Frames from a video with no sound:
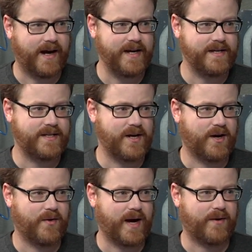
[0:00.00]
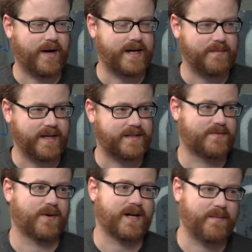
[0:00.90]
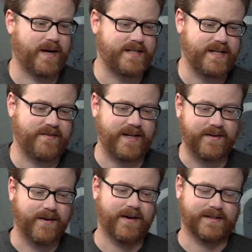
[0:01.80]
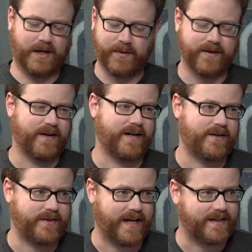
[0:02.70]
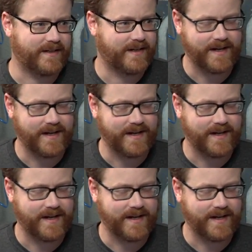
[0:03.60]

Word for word: I need to know how I can make this work on my T V. Yeah. Oh, we don't know how to do that. No.